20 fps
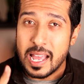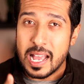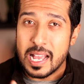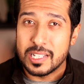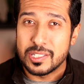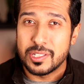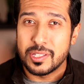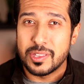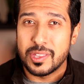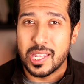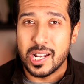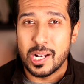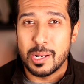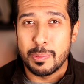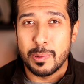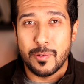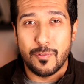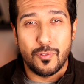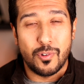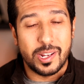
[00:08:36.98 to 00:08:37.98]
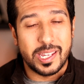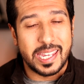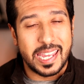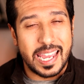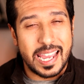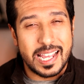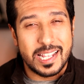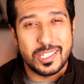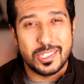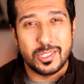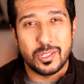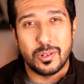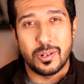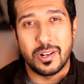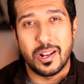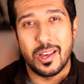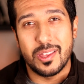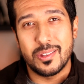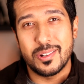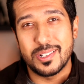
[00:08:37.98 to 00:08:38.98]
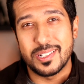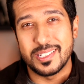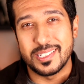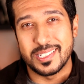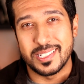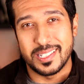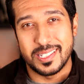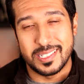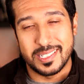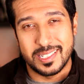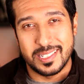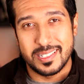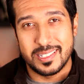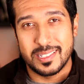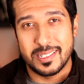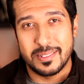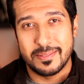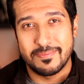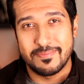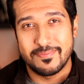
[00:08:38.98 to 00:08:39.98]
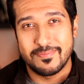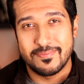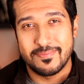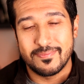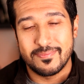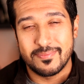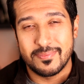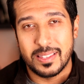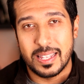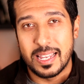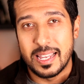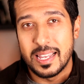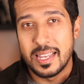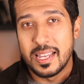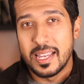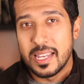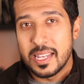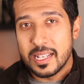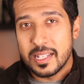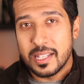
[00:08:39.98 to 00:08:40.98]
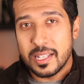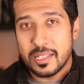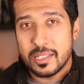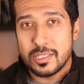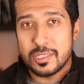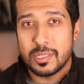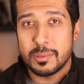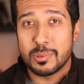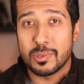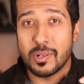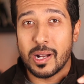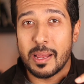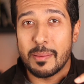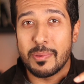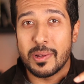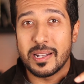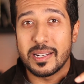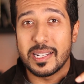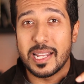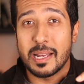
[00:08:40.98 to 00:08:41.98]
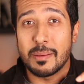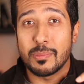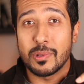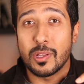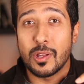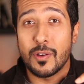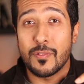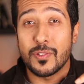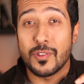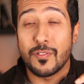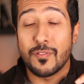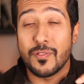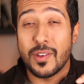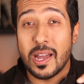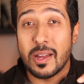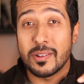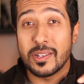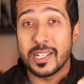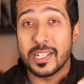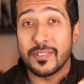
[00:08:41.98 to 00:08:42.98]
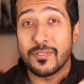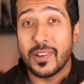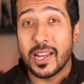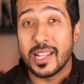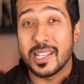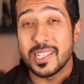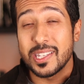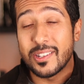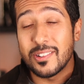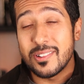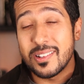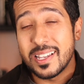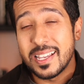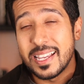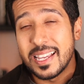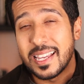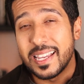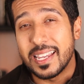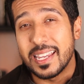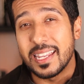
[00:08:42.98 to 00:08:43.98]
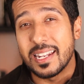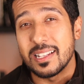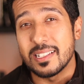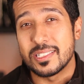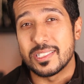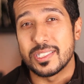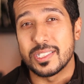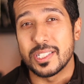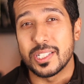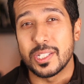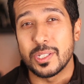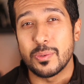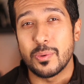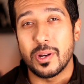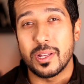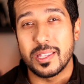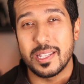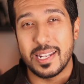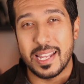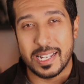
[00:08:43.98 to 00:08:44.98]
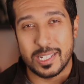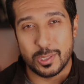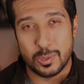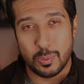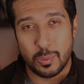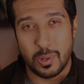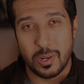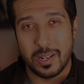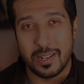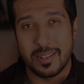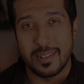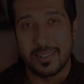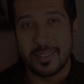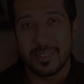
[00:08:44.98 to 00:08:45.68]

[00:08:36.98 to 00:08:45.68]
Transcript: as a therapy for cancer and other diseases. Click the subscribe button down below if you found any value, and I'll see you on the next one.